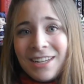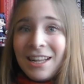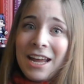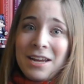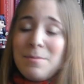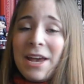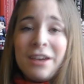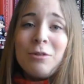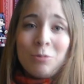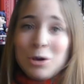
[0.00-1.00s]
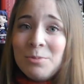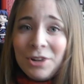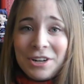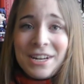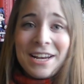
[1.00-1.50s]
like making a room
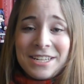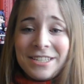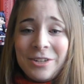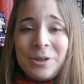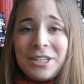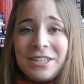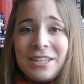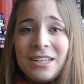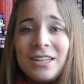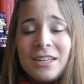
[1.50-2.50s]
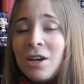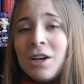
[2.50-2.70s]
look nice, seriously.